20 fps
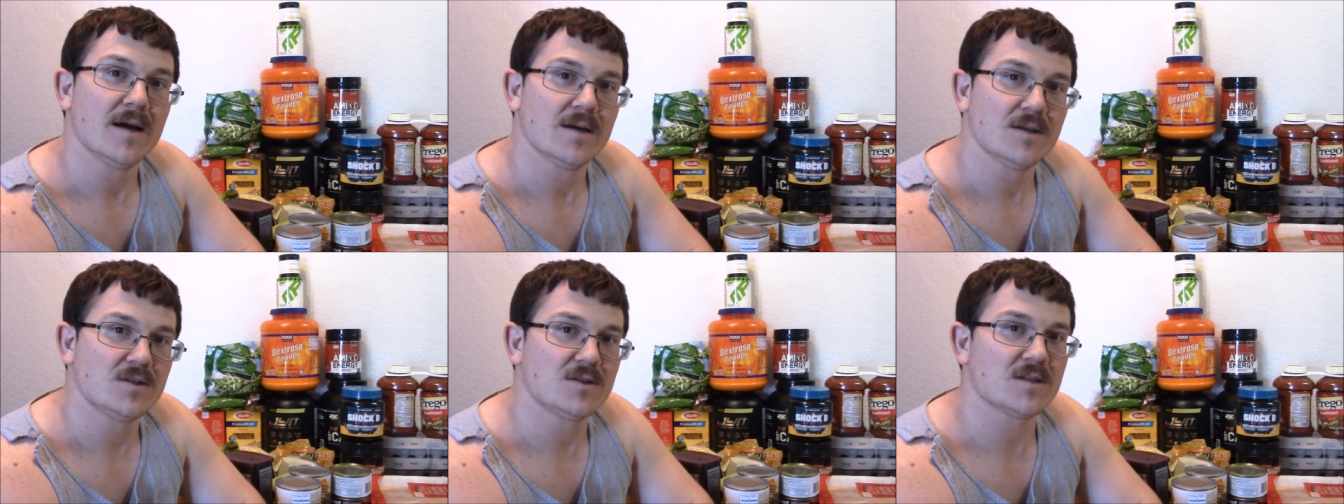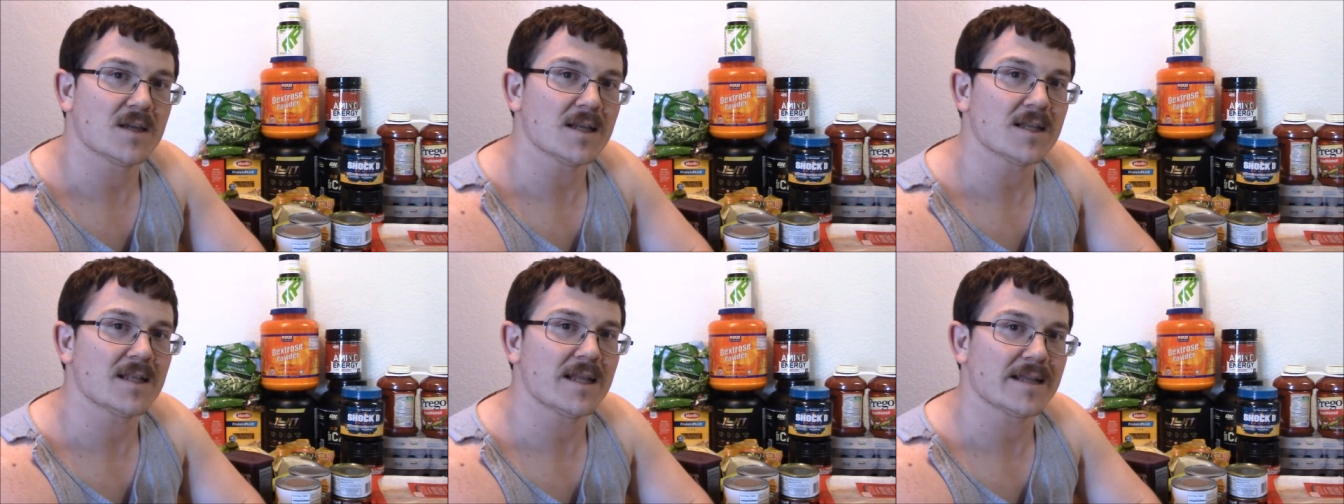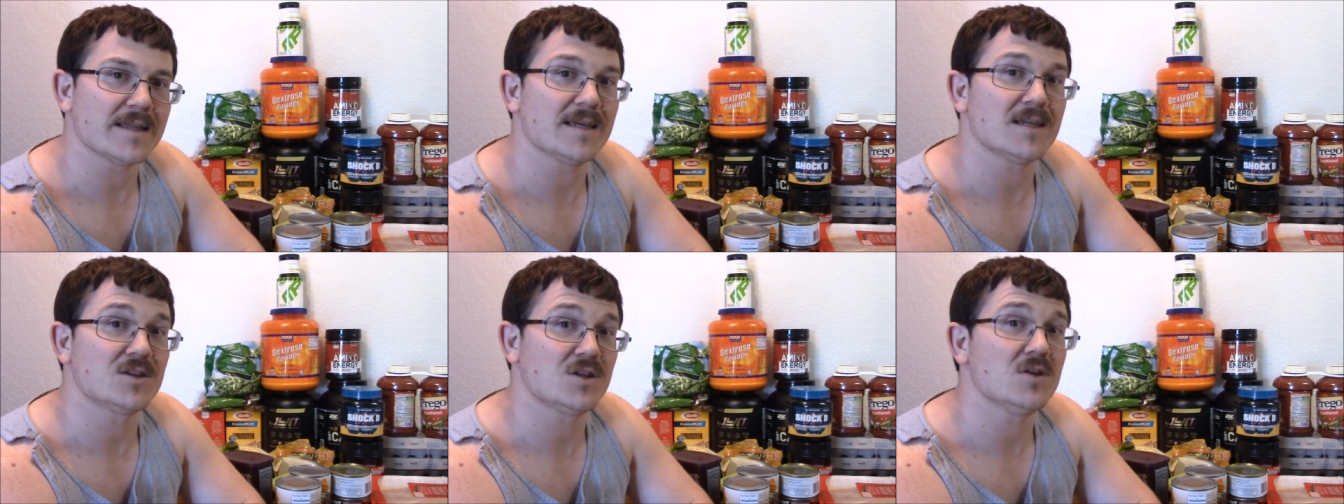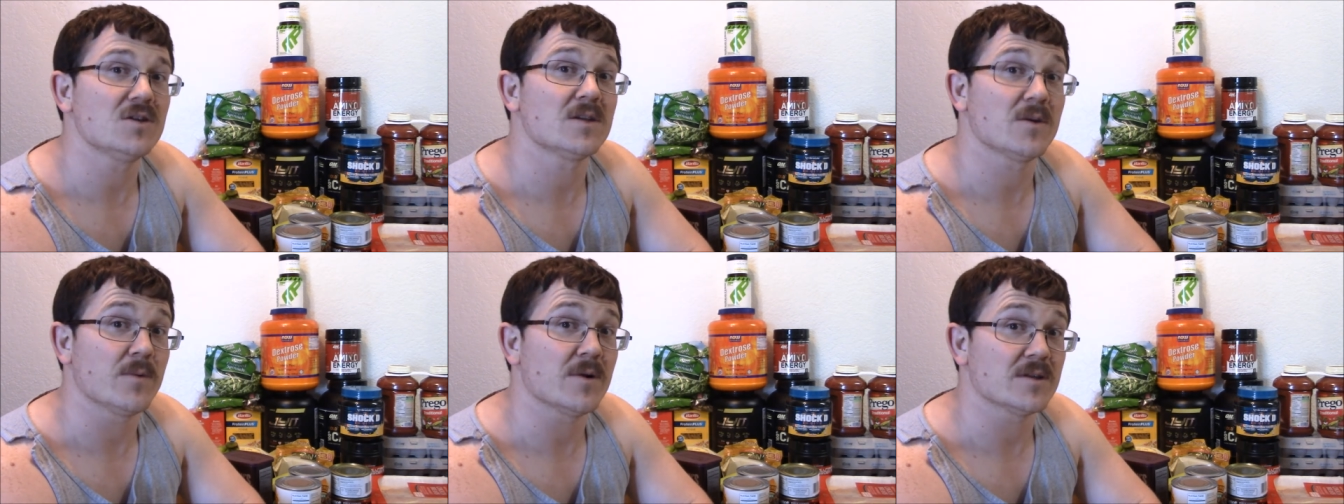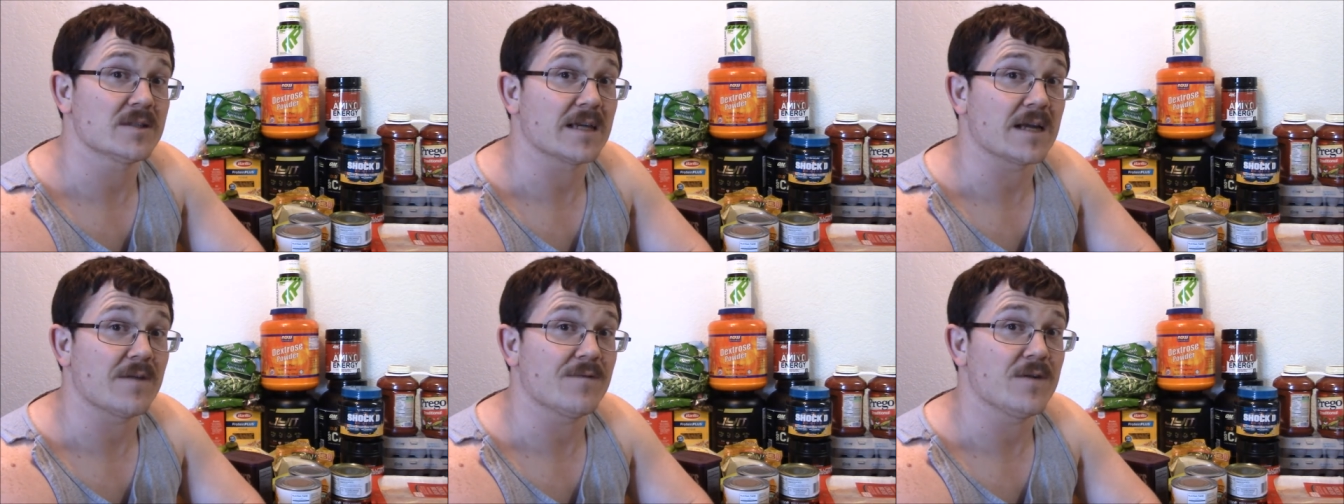Something like this usually will
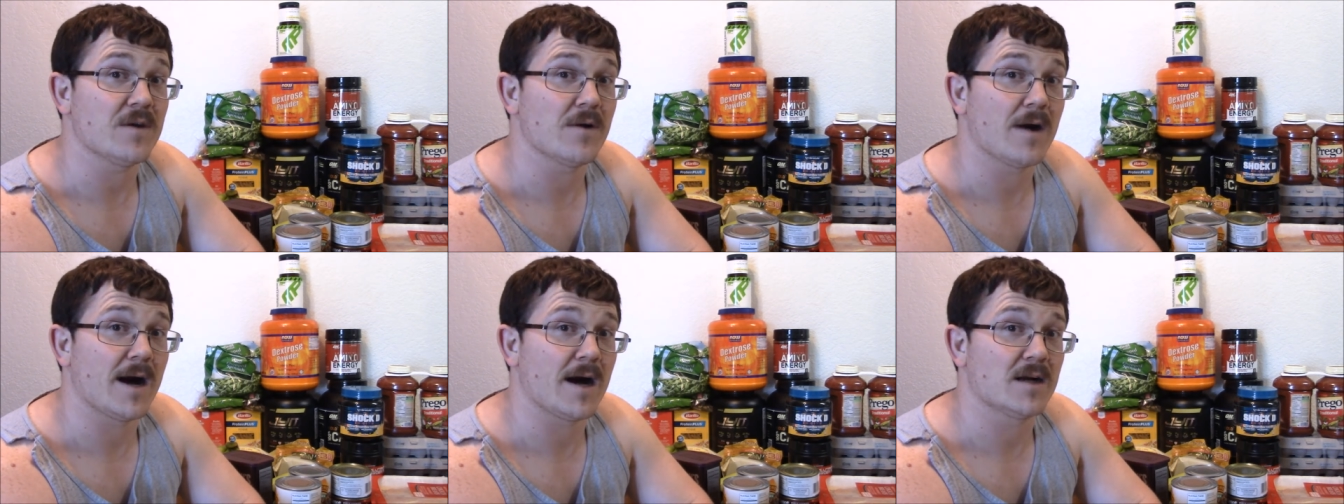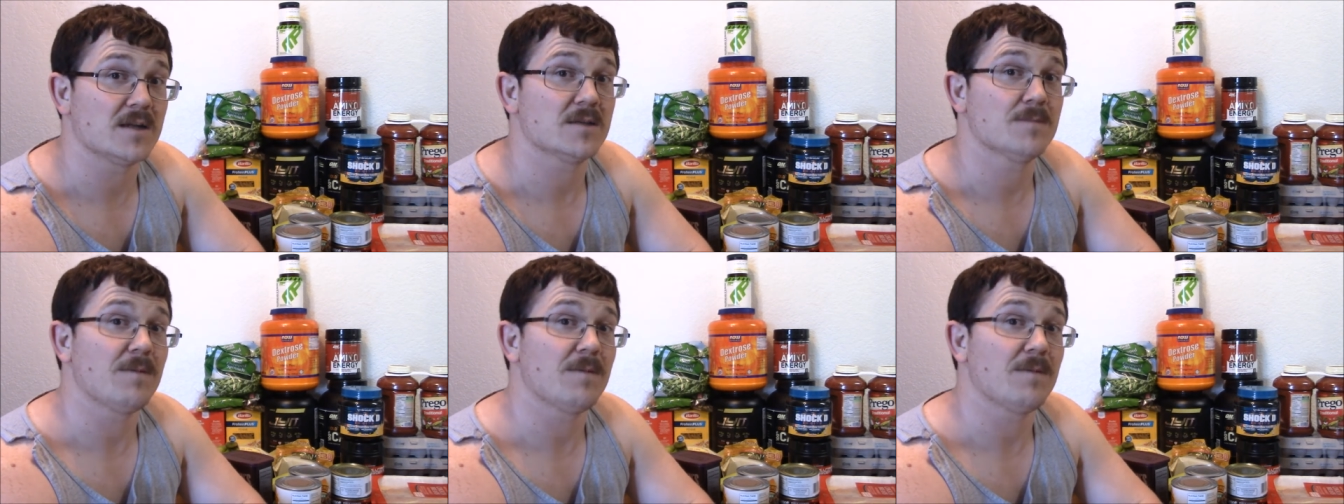take a few hours.